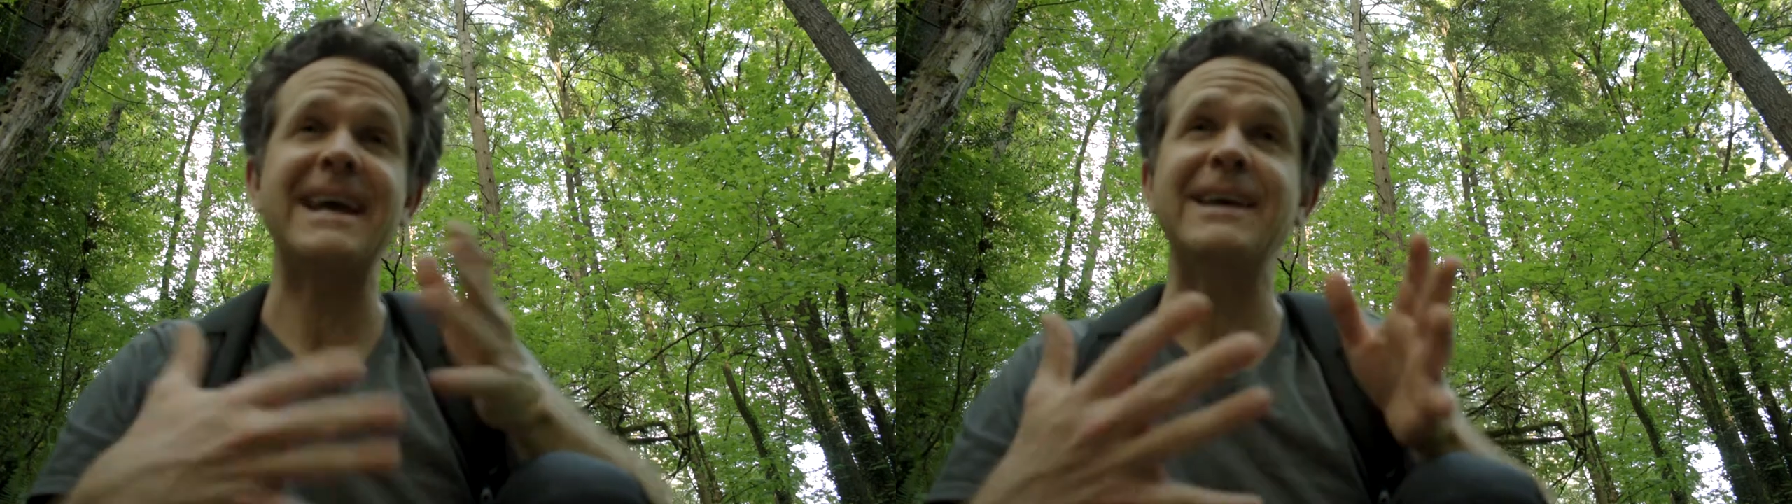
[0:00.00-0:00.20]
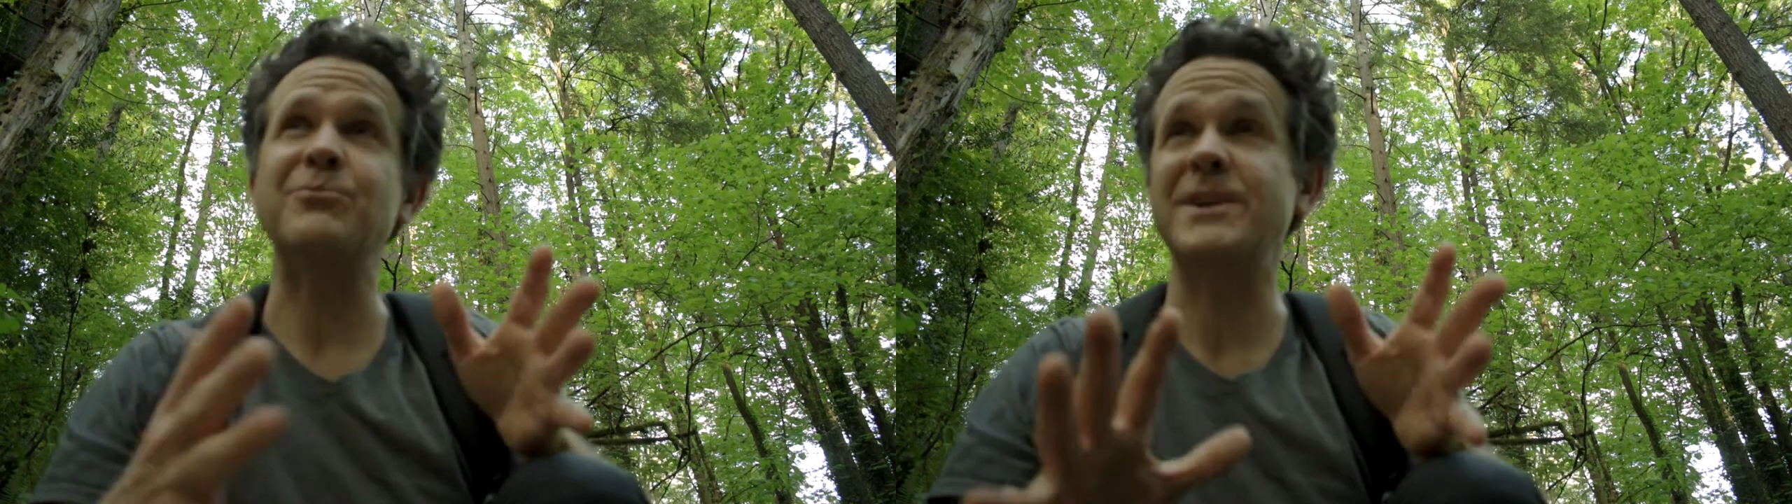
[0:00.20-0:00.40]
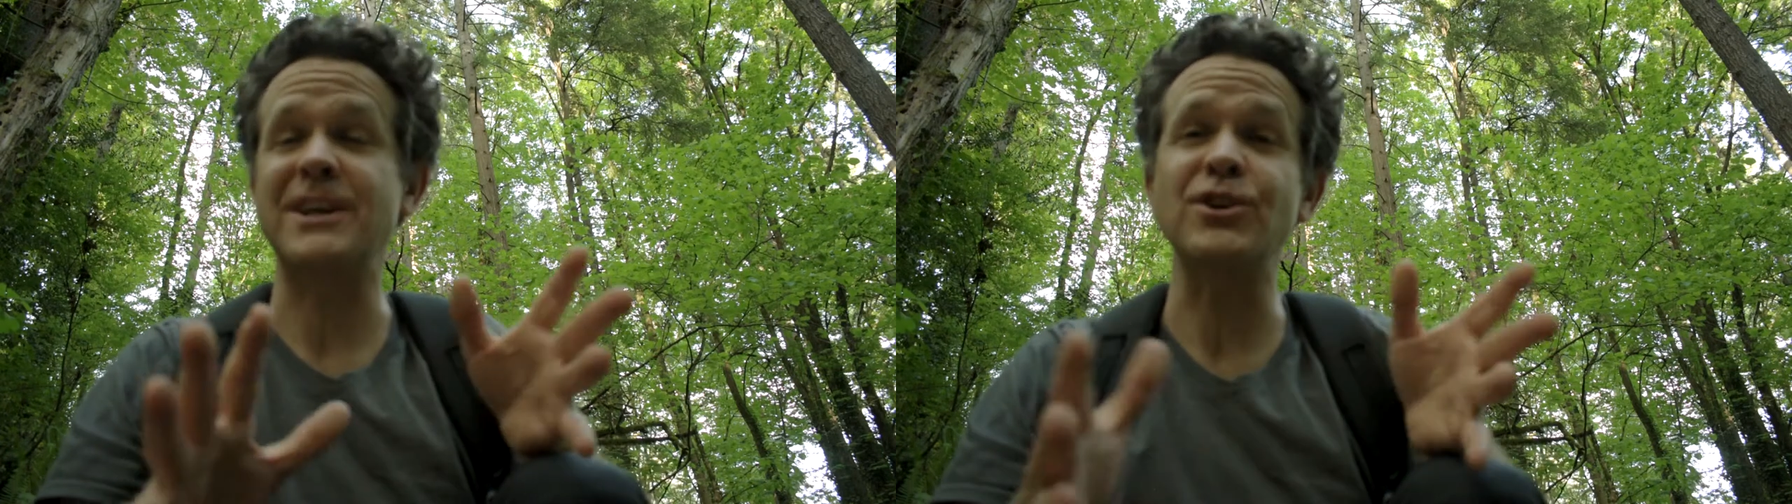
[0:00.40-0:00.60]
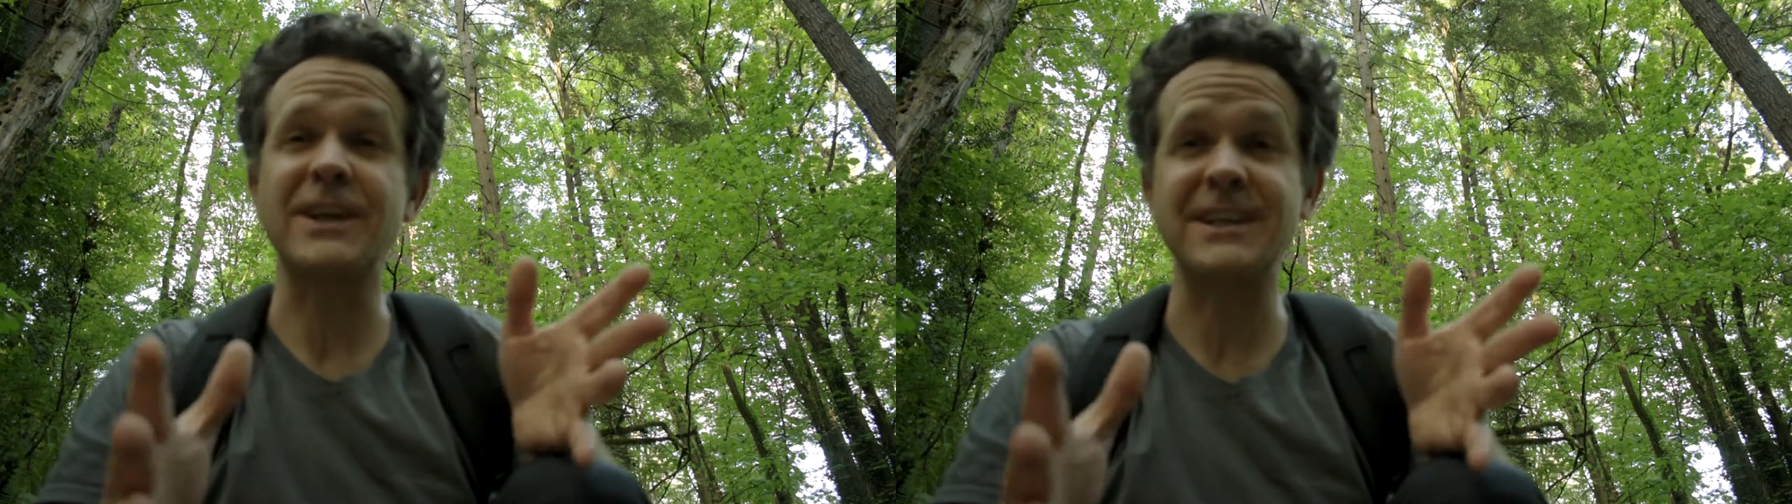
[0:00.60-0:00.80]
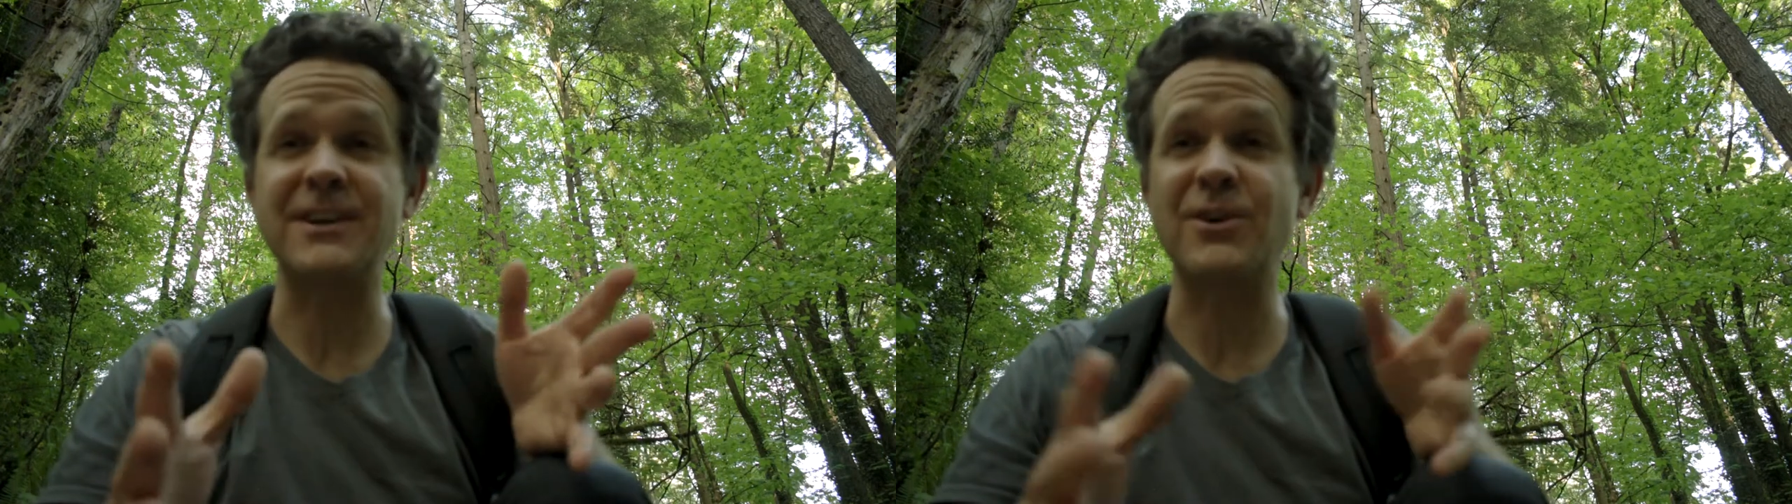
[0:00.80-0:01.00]
and when you look
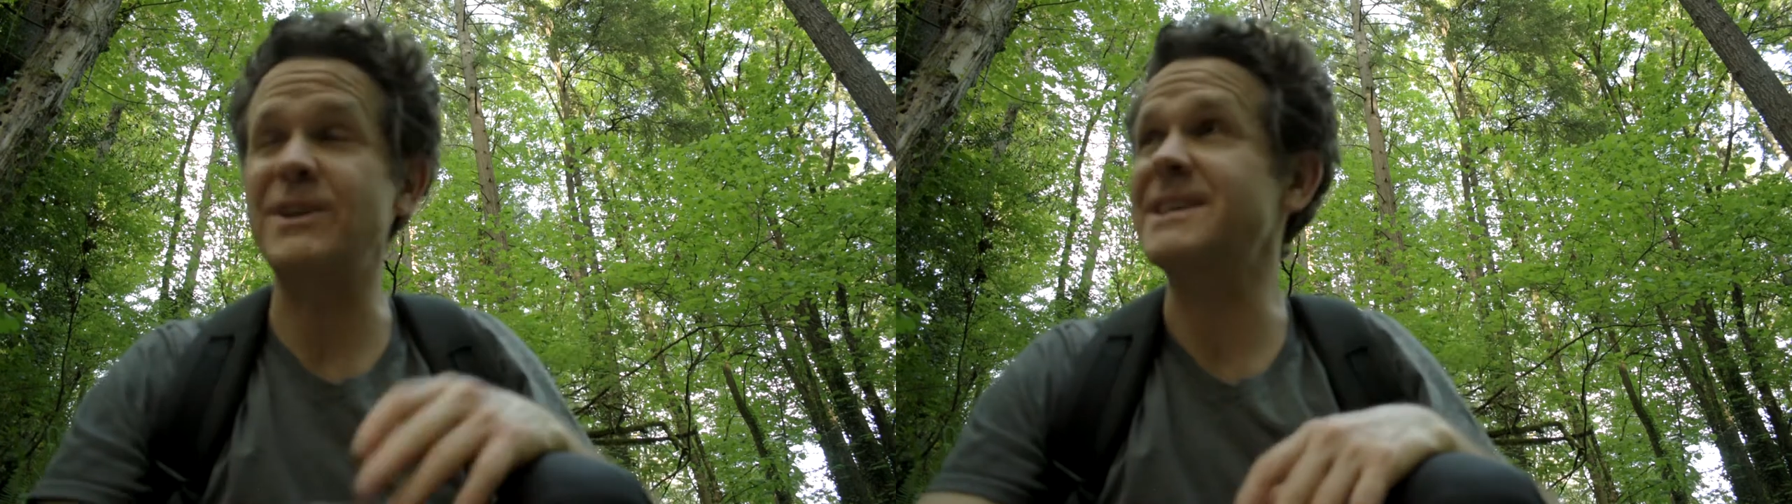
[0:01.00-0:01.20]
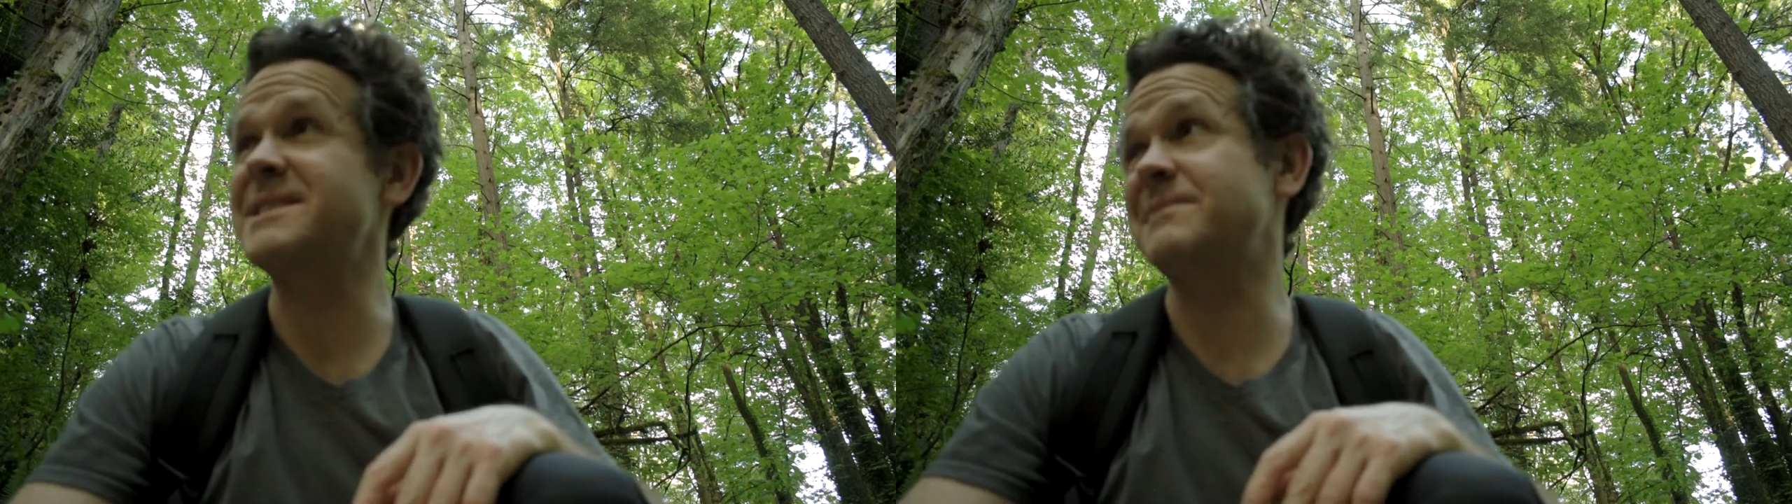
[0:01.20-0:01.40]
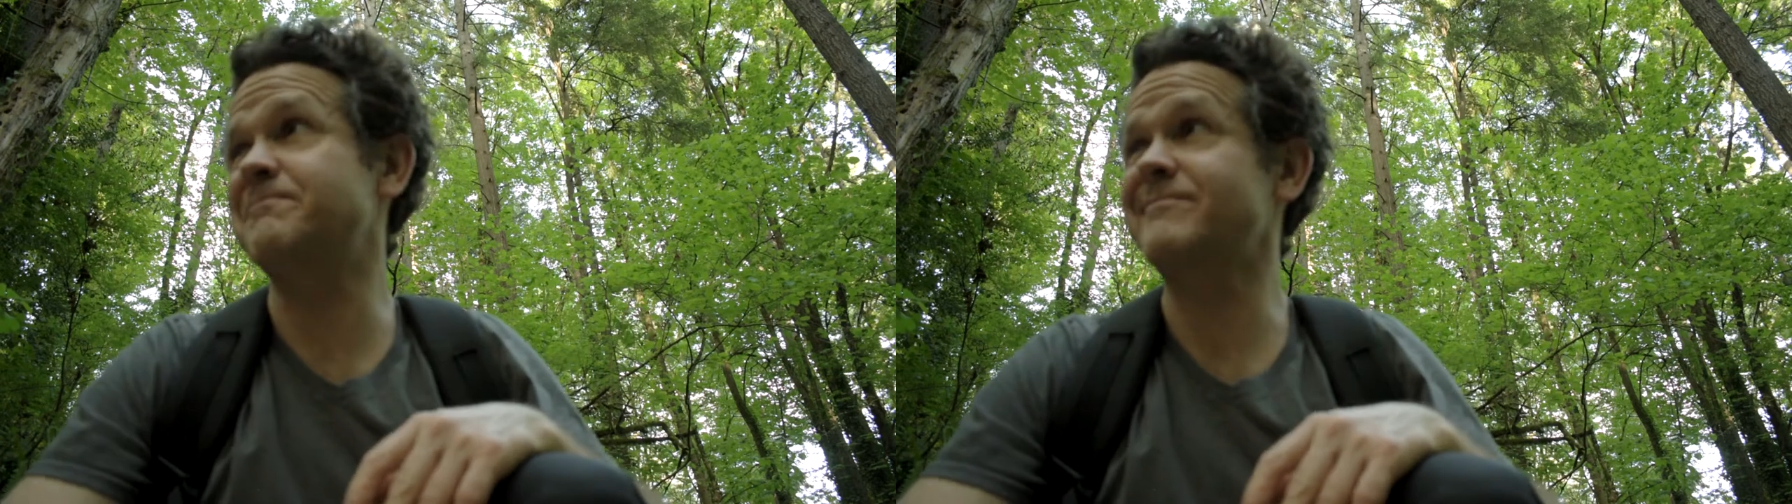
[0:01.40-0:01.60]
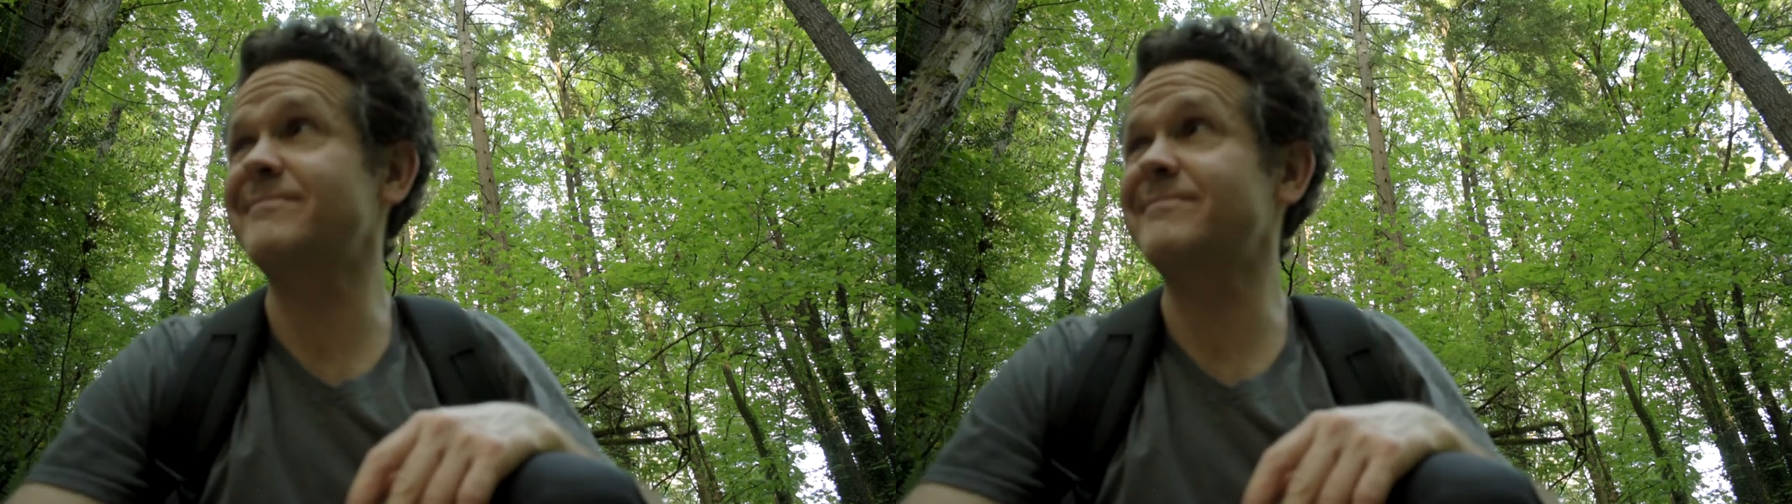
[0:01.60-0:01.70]
at the note list,